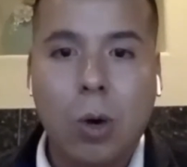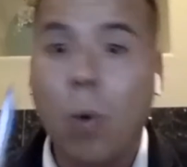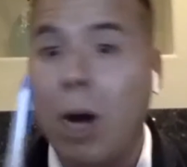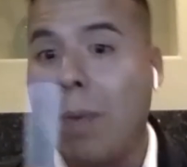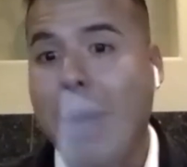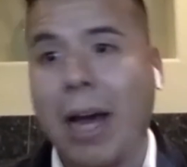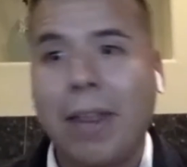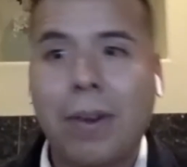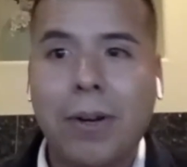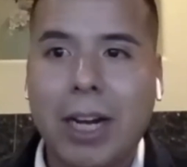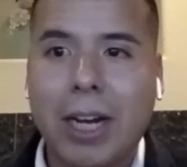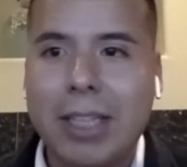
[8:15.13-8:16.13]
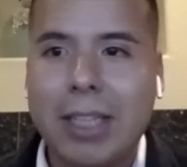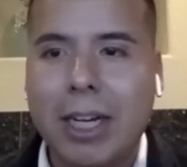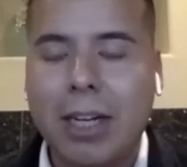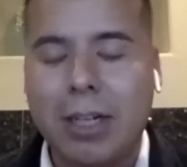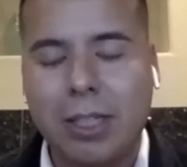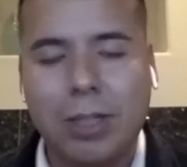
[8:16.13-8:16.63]
one bathroom you gotta take
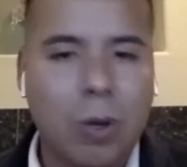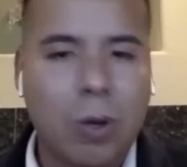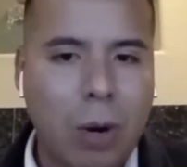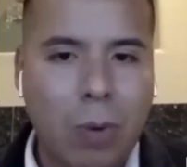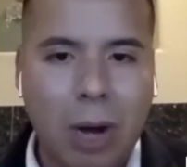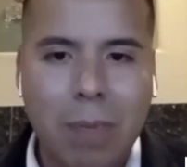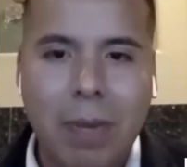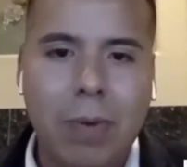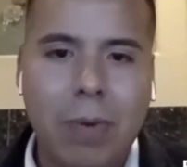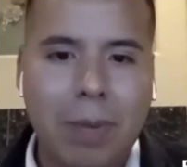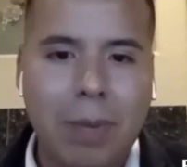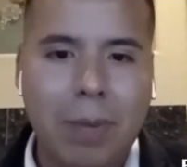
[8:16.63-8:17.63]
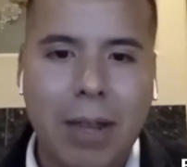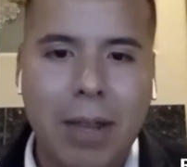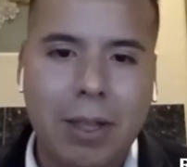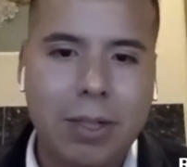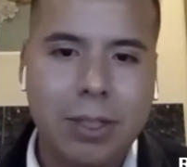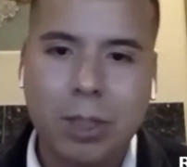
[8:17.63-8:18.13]
care because this is a one, one bed, one bath,
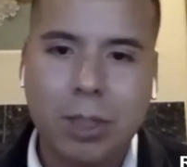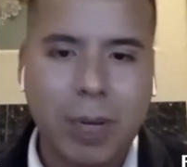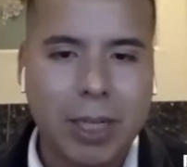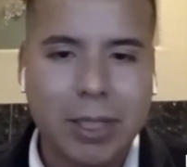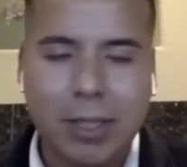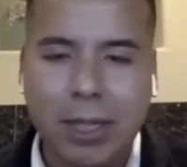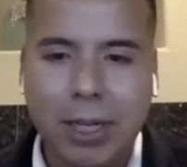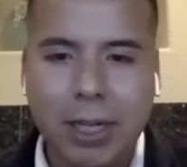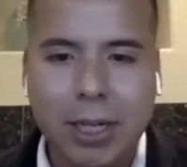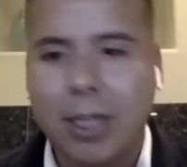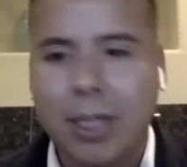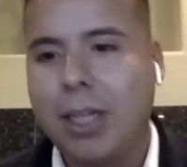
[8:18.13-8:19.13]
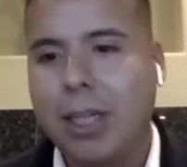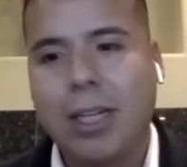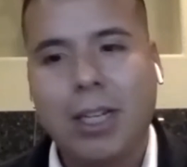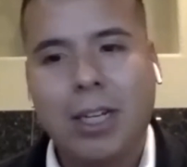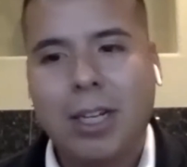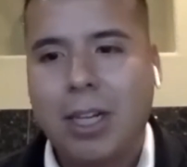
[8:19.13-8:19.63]
just by the sink,
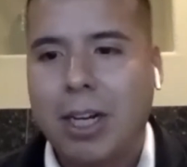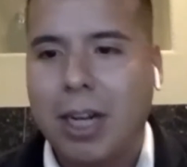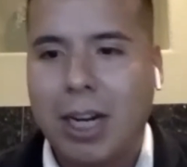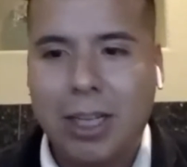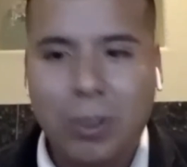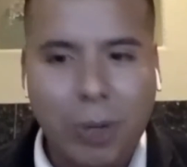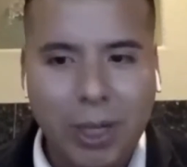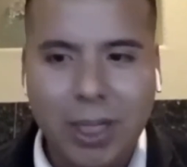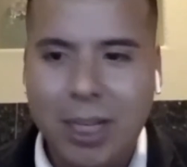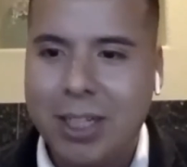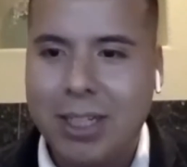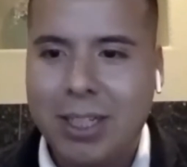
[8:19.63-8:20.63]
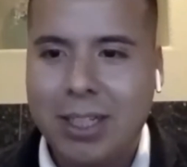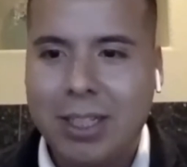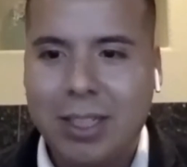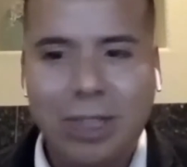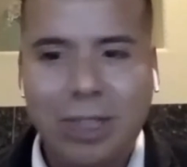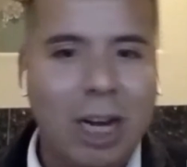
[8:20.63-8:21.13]
uh, toilet,
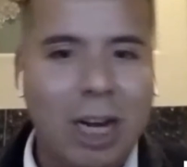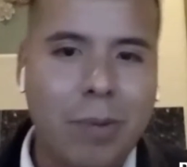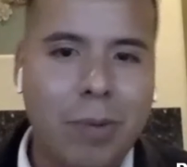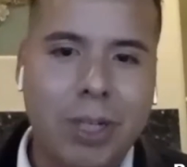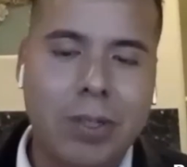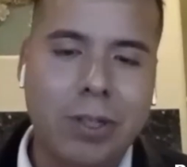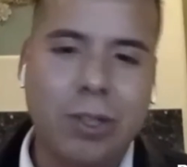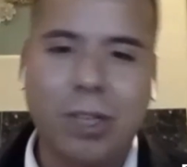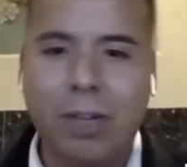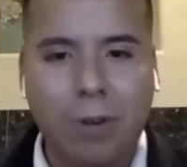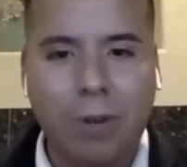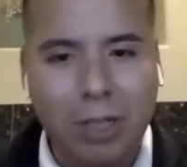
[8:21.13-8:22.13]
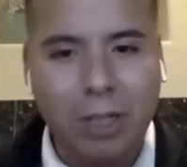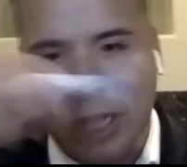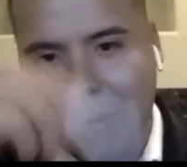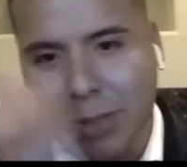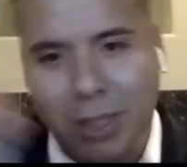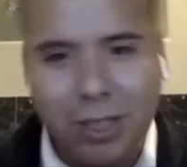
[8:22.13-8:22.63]
the tub. We usually for all the
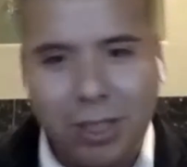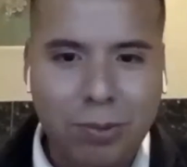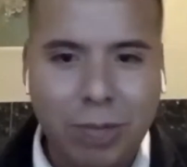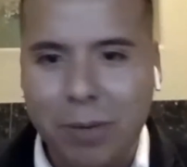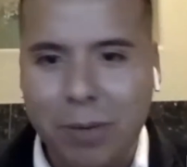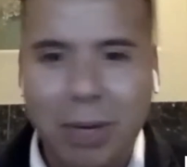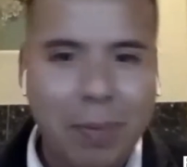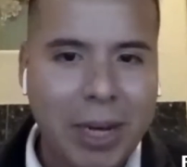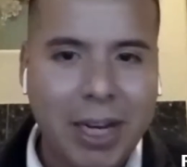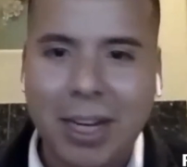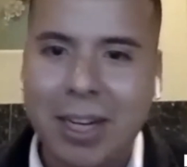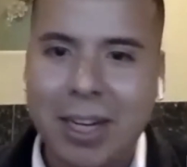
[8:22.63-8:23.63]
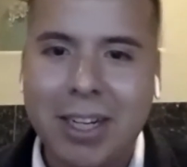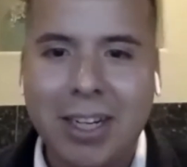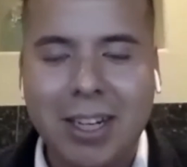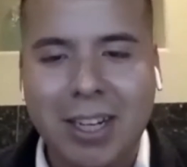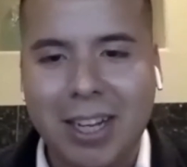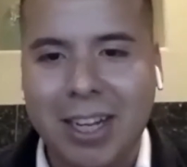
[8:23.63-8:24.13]
tubs I just re- repaint it,
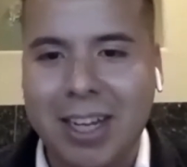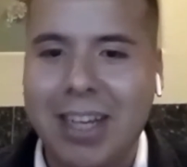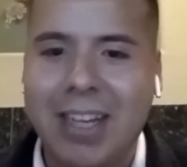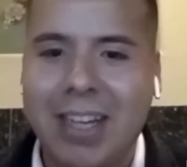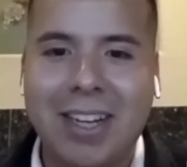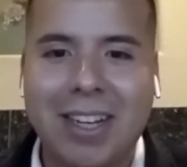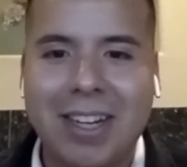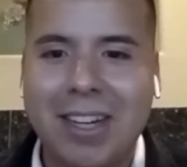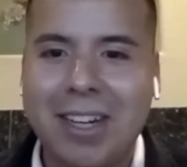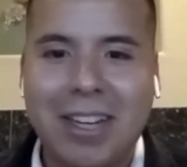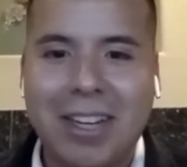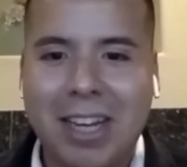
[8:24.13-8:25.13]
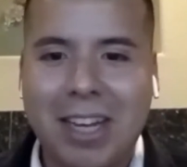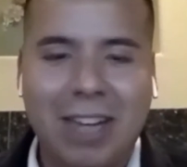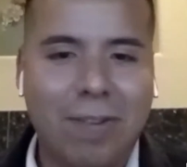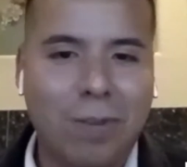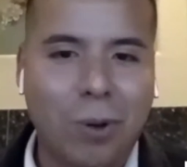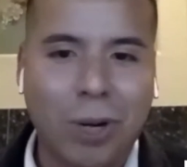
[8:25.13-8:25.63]
and
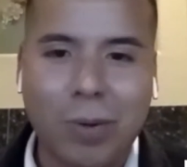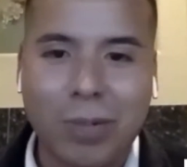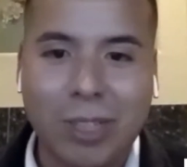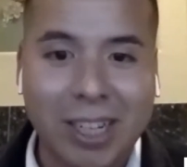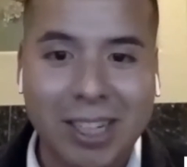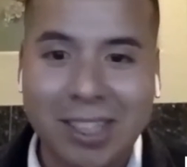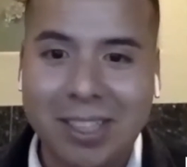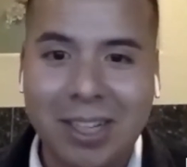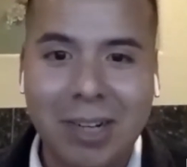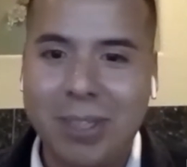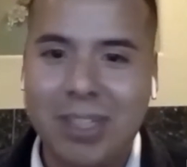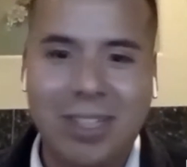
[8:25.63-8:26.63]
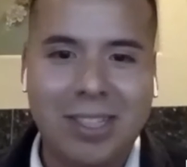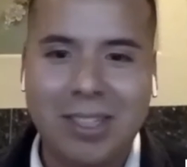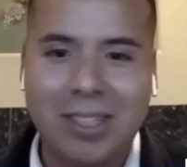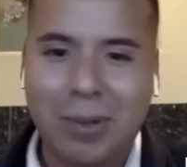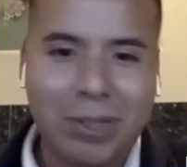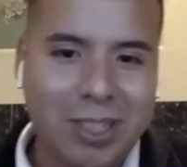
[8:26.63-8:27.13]
and the flooring was good. So it was
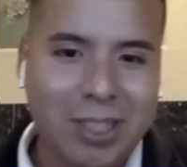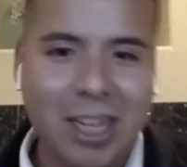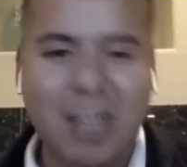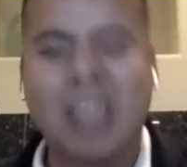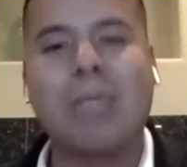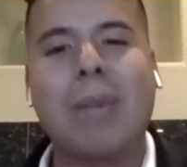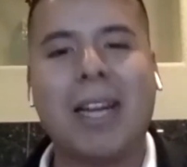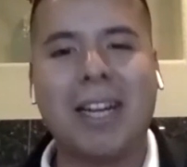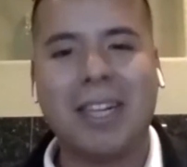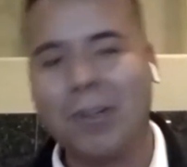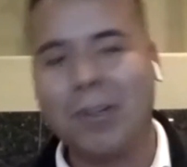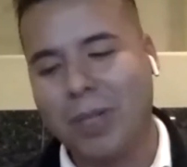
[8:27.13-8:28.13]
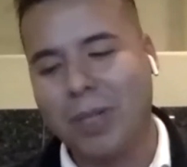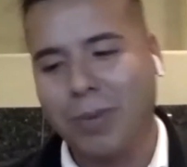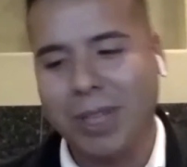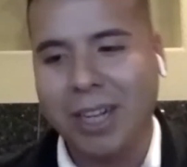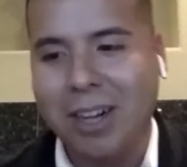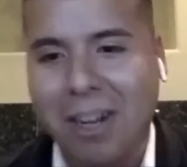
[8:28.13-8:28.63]
just it was just that uh, cosmetic, what
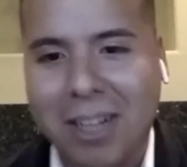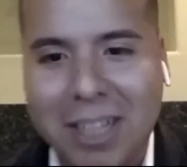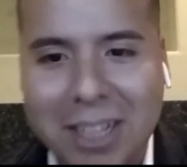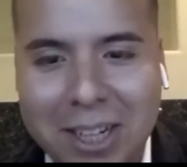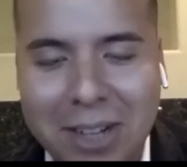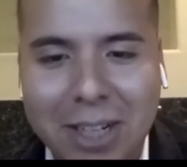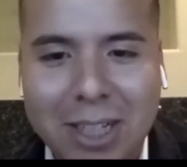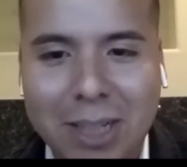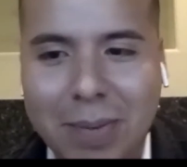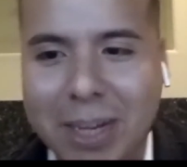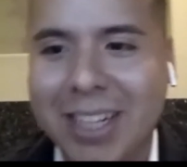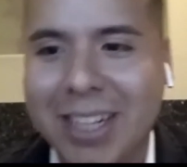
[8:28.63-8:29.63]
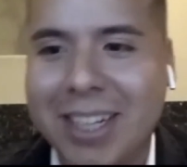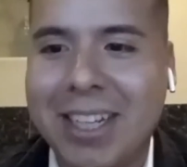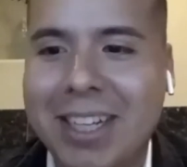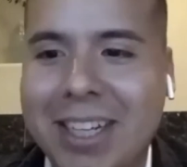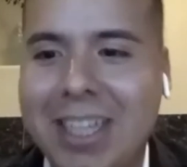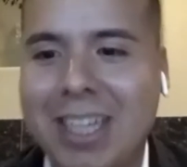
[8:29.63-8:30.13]
what they call it, like you know, the cosmetic,
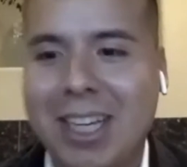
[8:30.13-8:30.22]
the